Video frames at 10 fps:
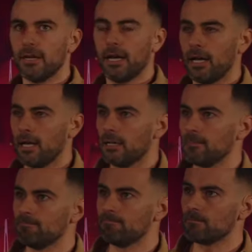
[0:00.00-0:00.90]
uh, I
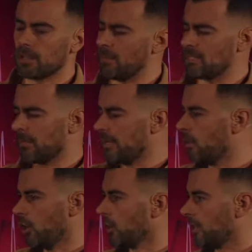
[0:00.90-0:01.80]
think it must have been
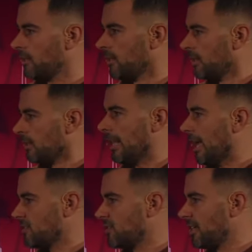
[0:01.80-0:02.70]
earlier
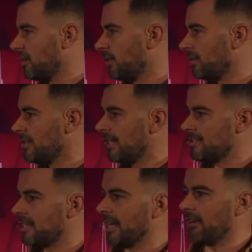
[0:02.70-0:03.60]
last year with Ness
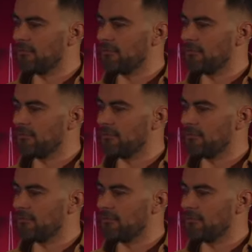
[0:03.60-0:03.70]
to get our